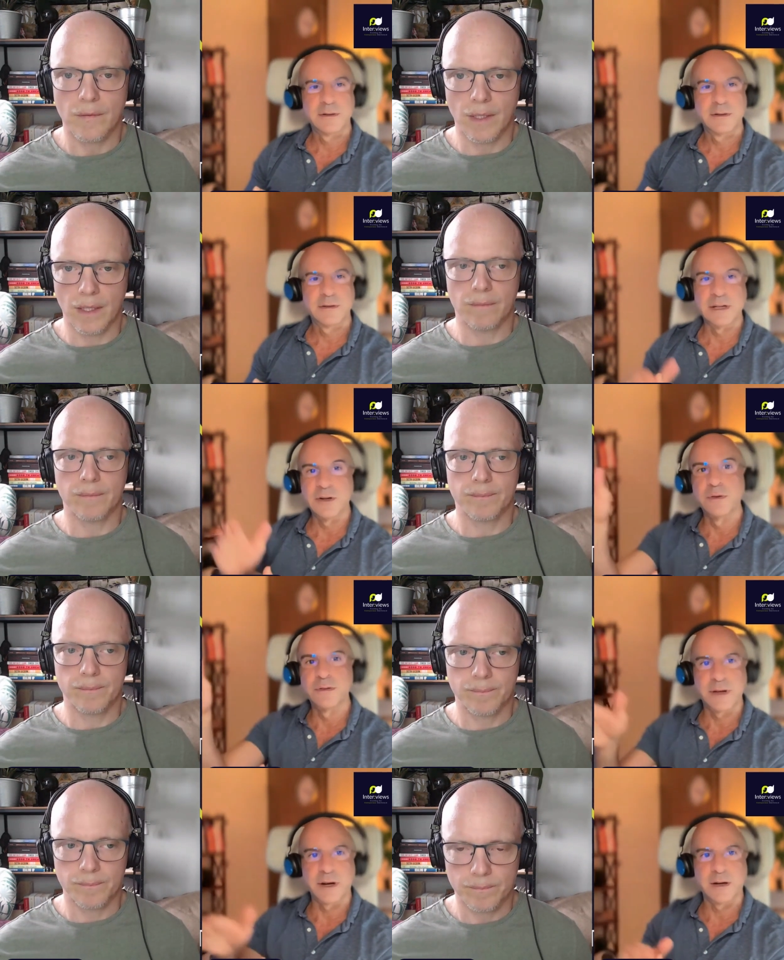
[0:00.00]
Speaker 1: because yeah. i know it's
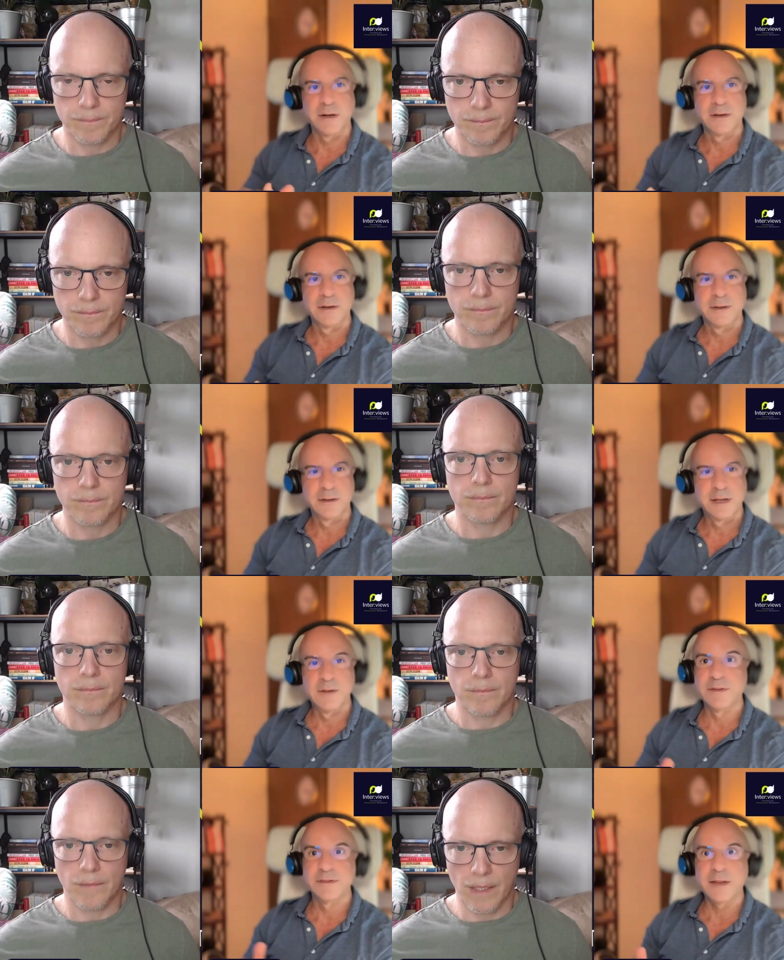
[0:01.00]
there if
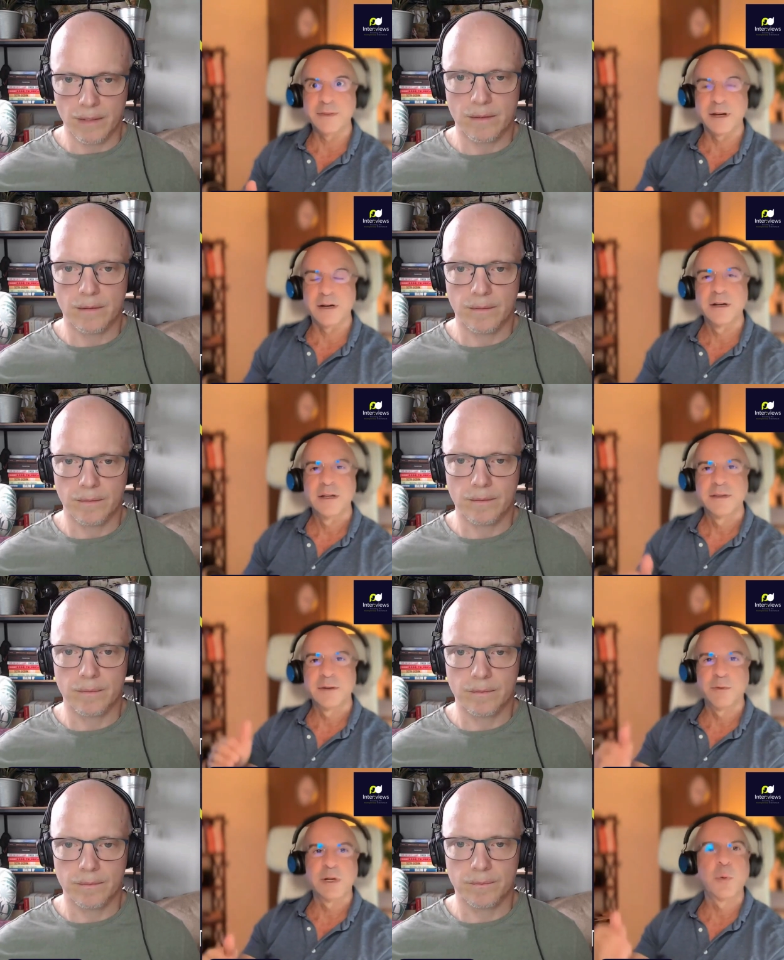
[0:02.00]
it's not yes. there then
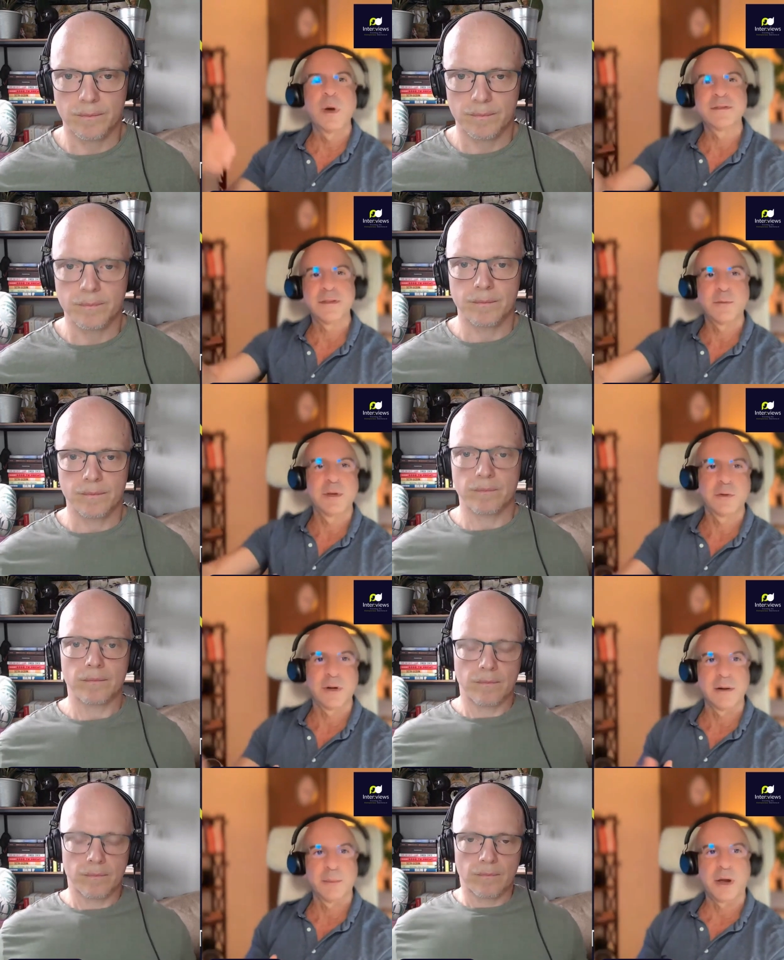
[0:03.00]
request that we create
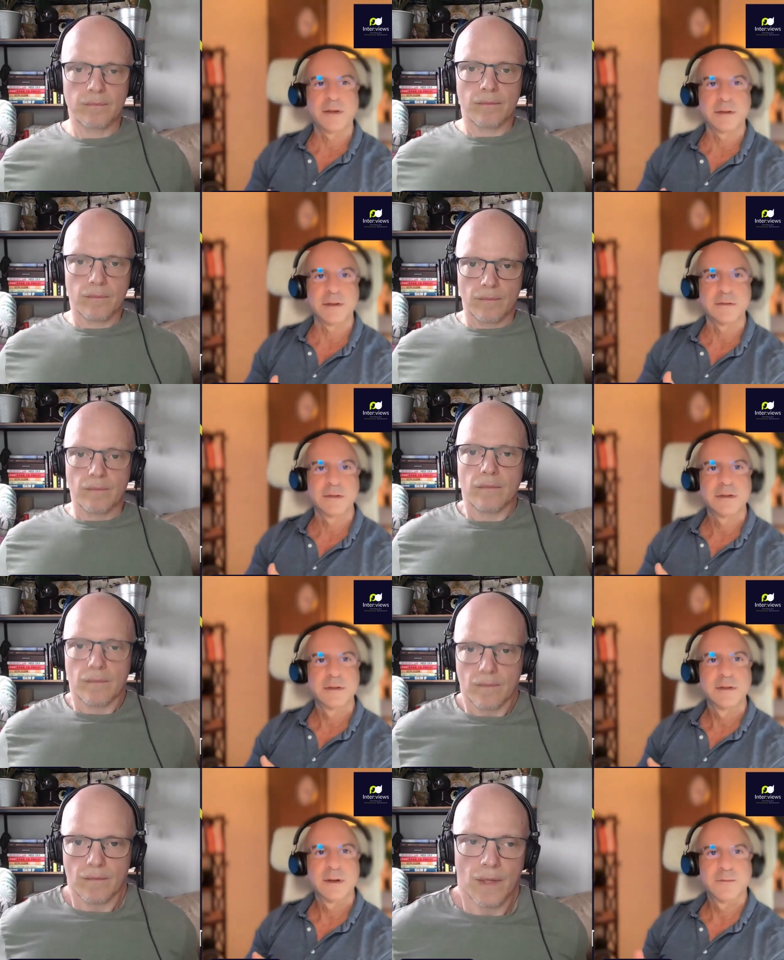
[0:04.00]
a process
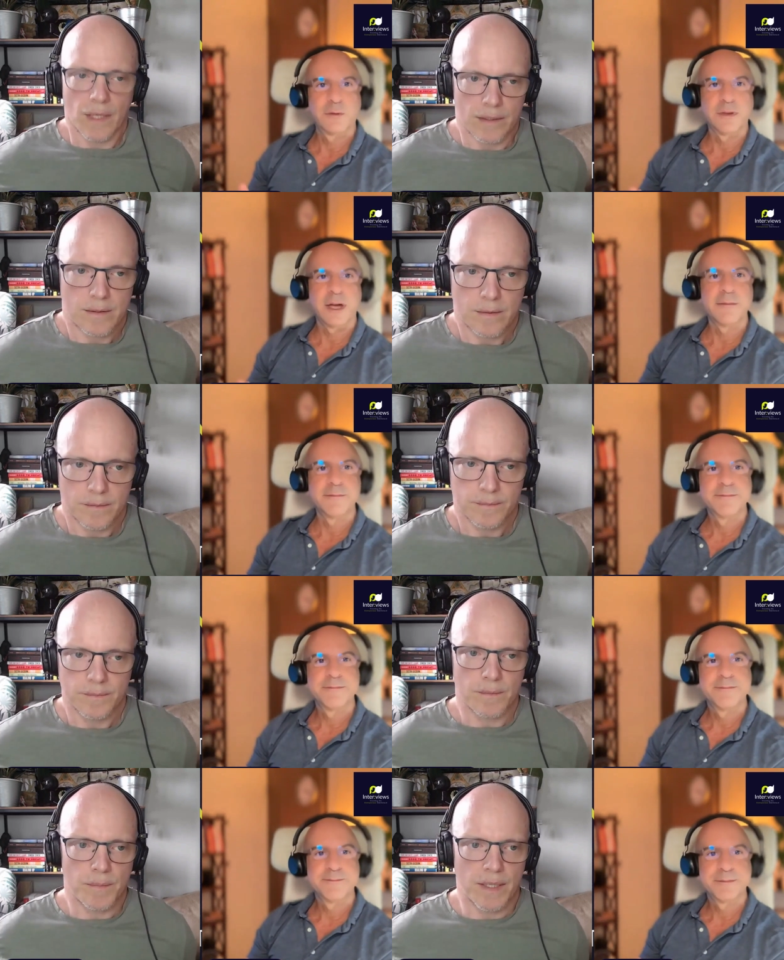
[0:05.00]
for yes
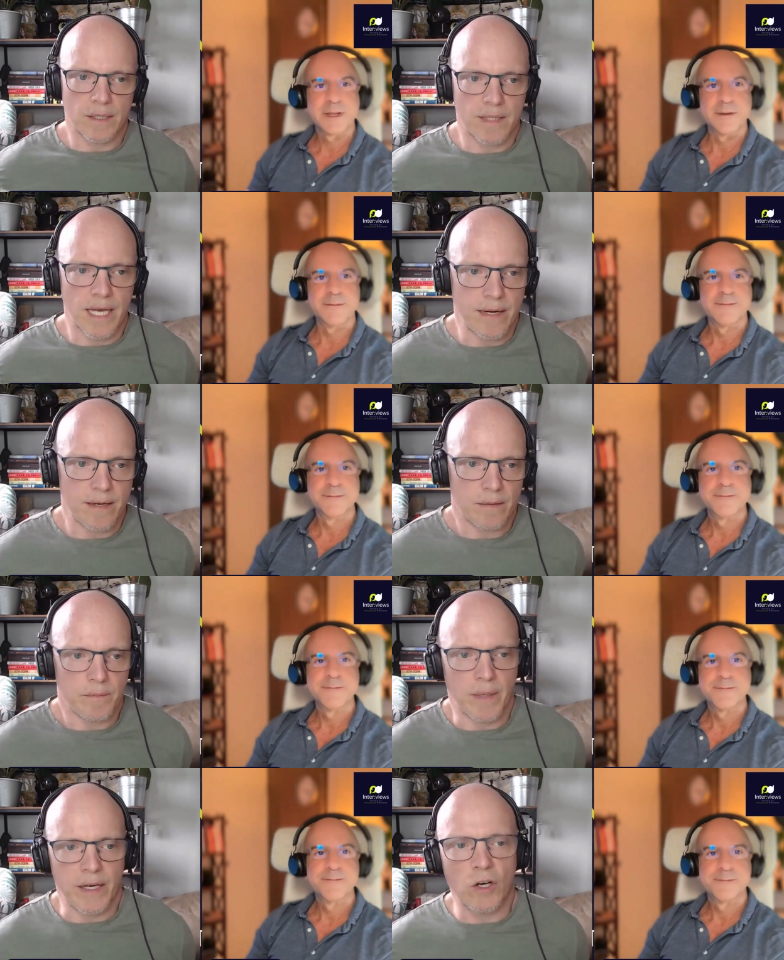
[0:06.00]
Speaker 2: because then
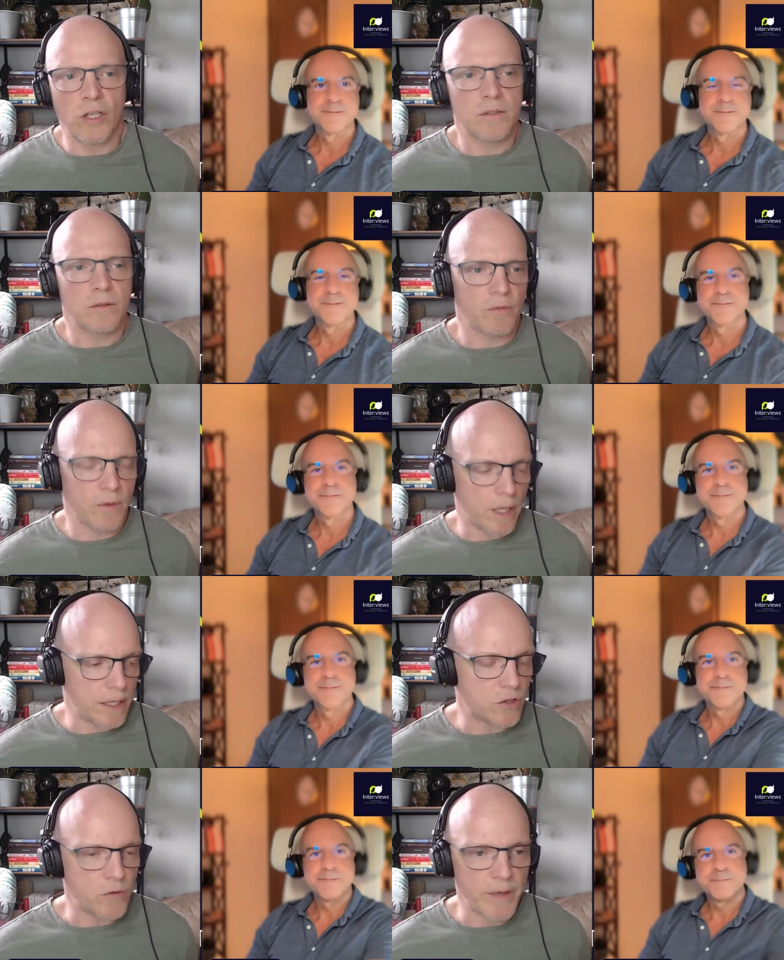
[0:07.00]
by not
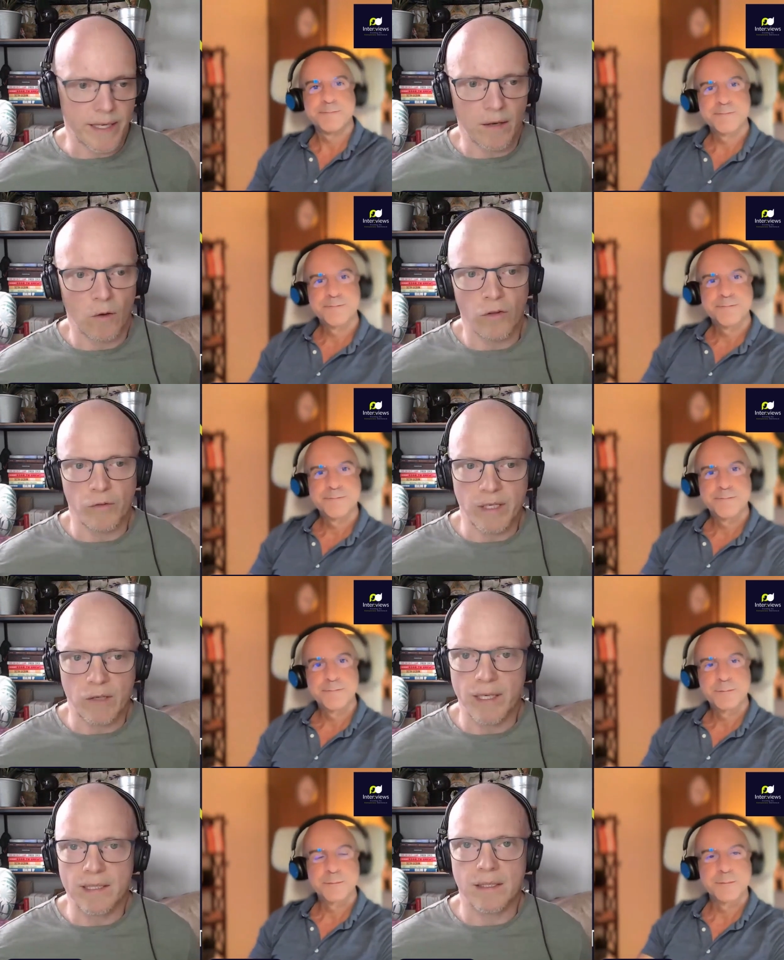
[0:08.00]
answering all the
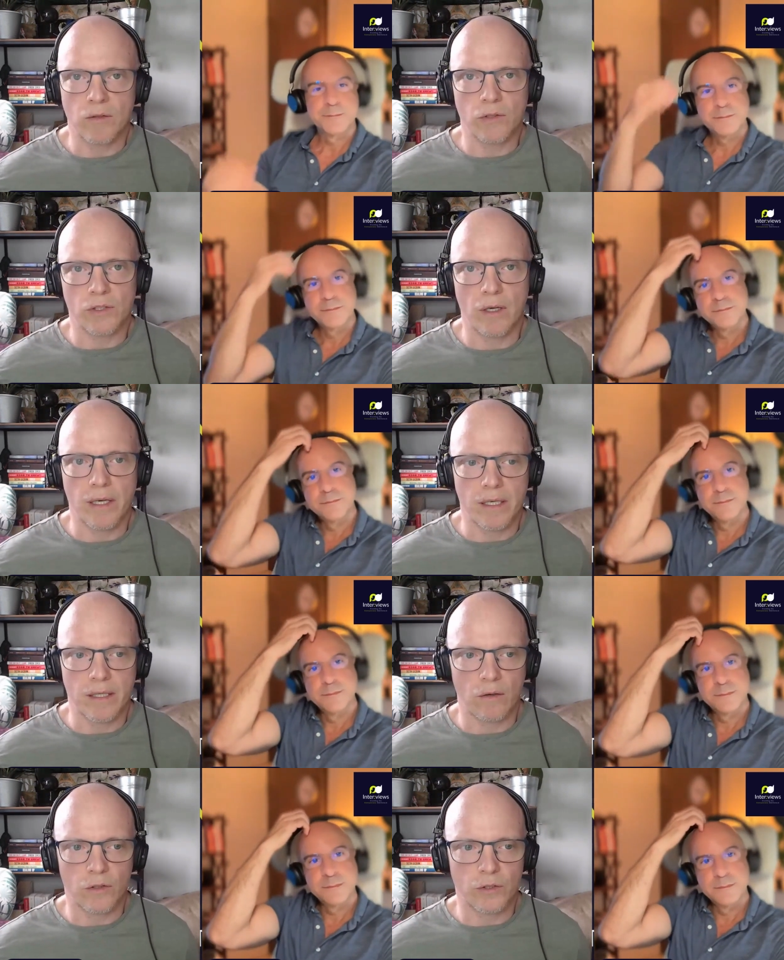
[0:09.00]
requests it also it
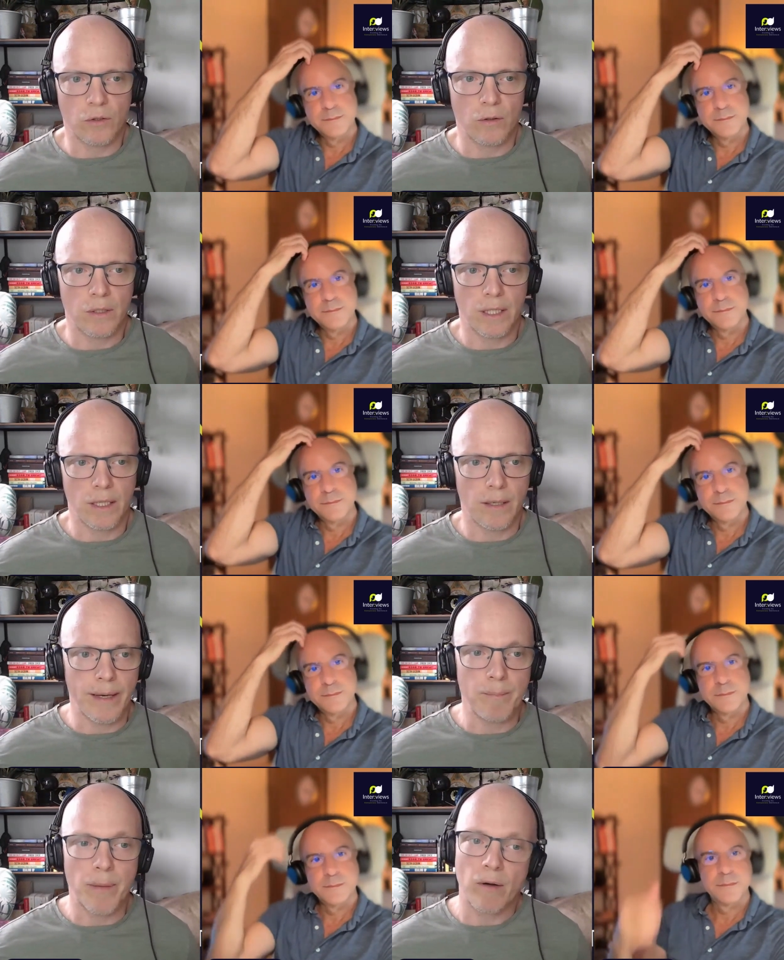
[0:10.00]
also uh,
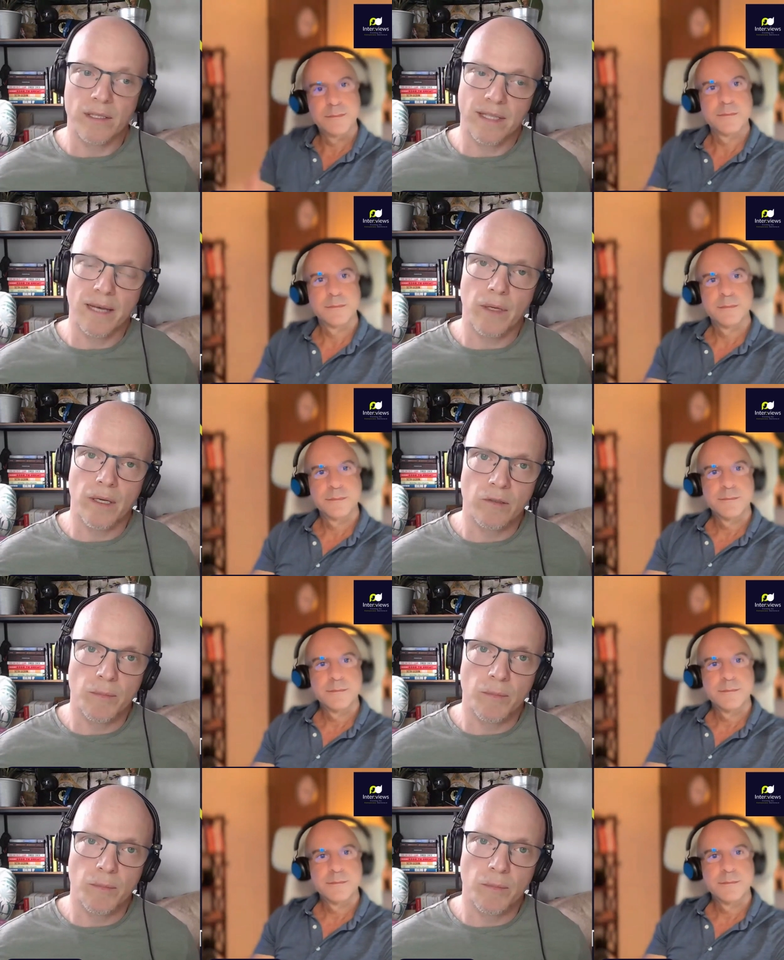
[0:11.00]
empowers them a little